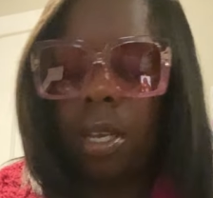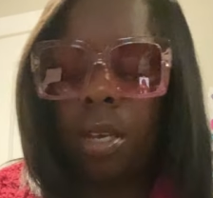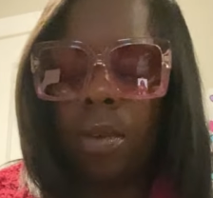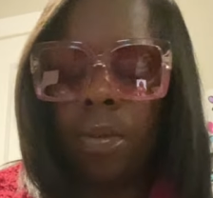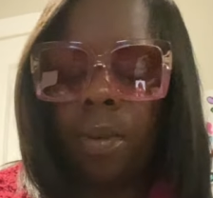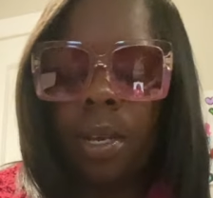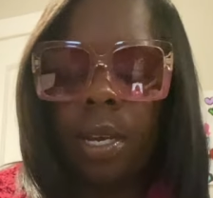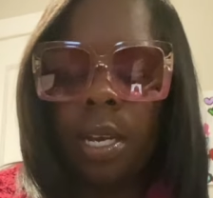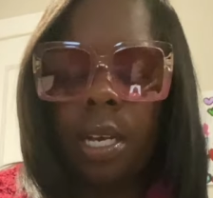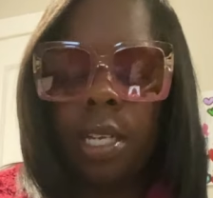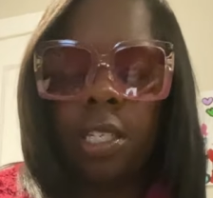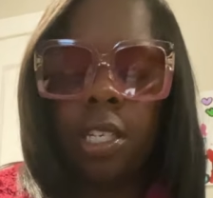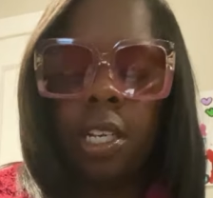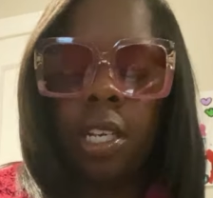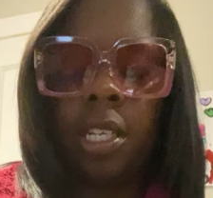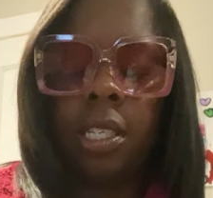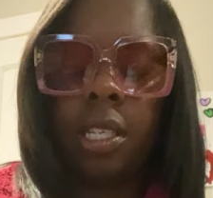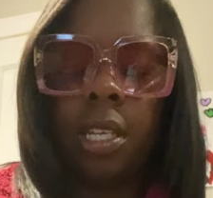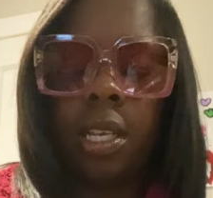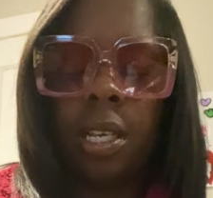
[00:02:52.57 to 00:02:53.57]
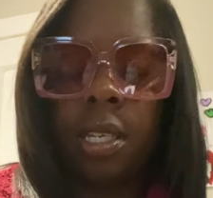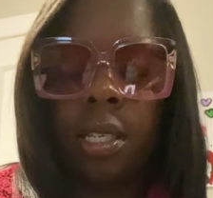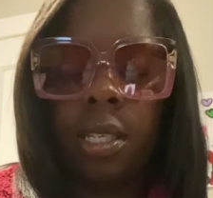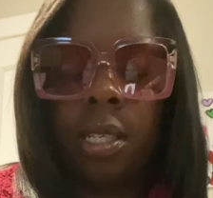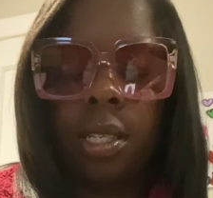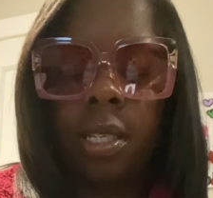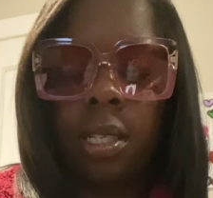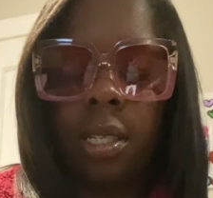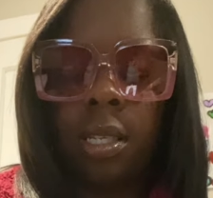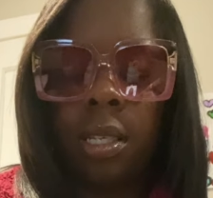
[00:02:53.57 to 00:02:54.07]
Yeah, we got
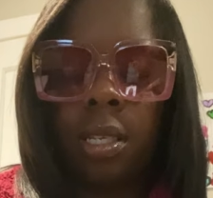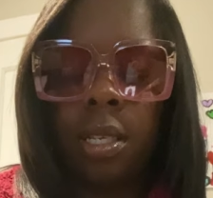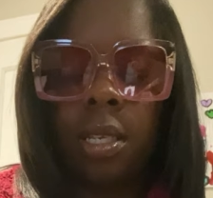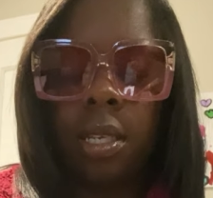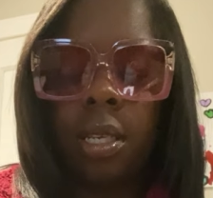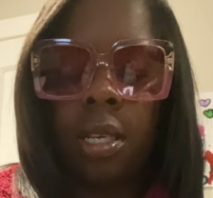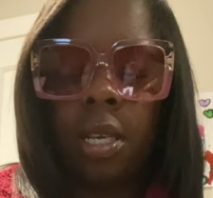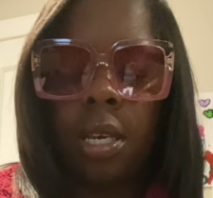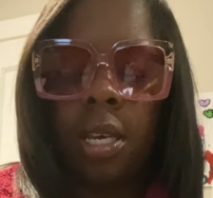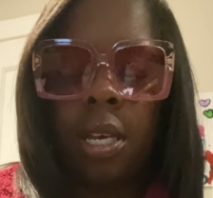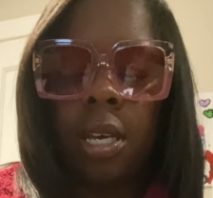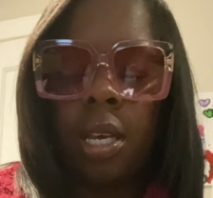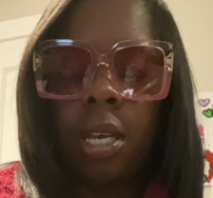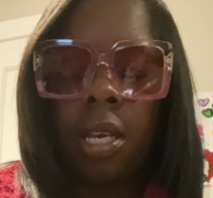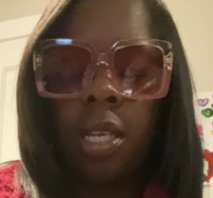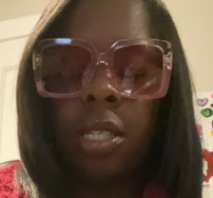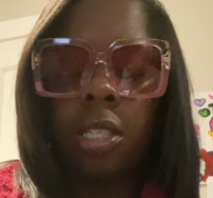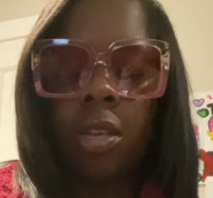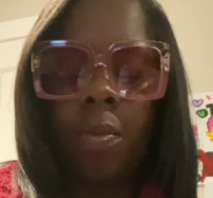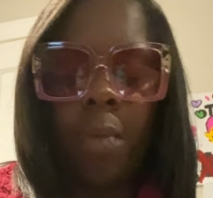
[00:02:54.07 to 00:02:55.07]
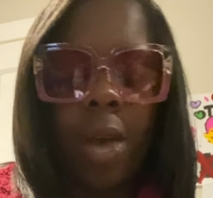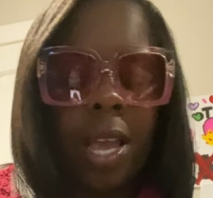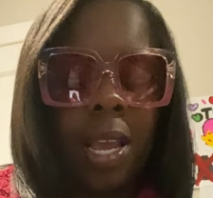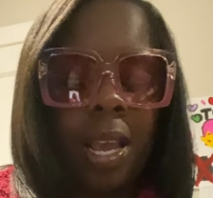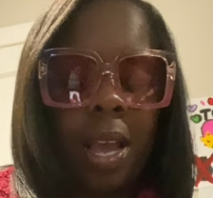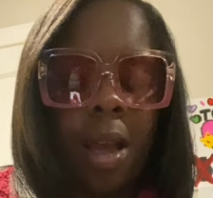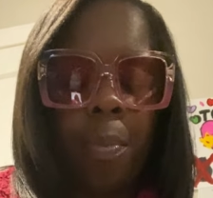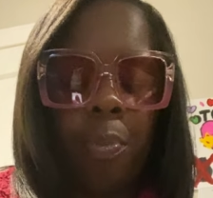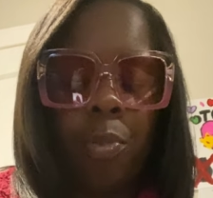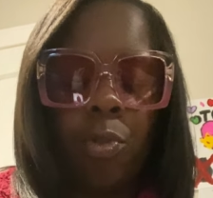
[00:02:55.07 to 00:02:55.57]
justice. Somebody
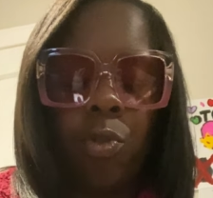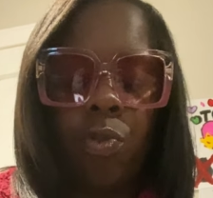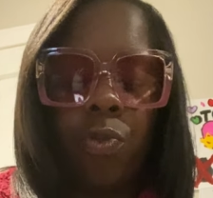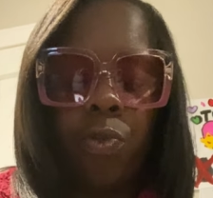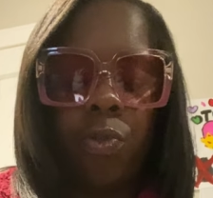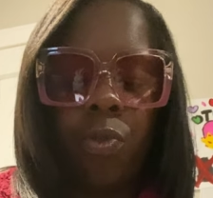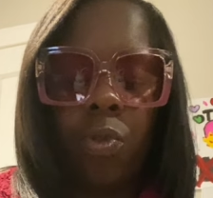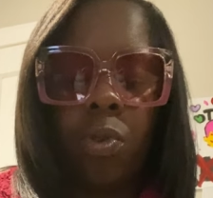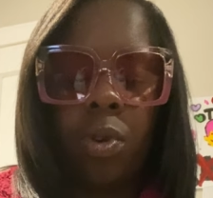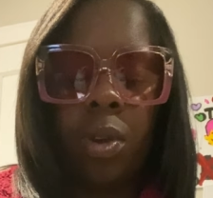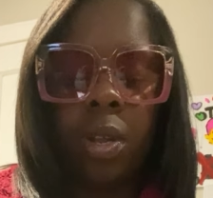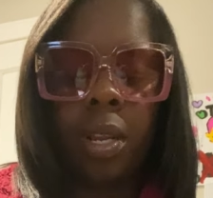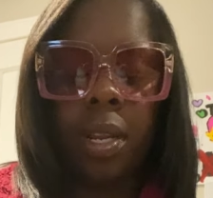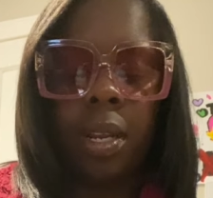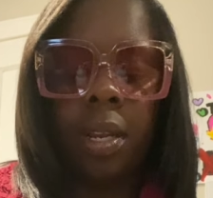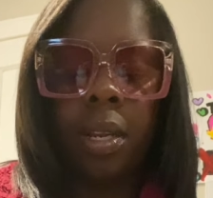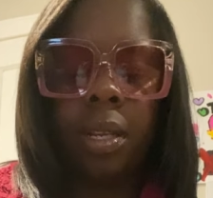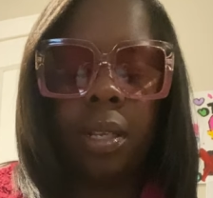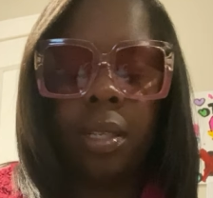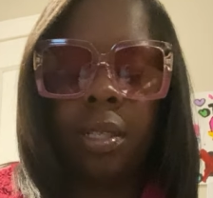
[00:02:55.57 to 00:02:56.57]
got proof on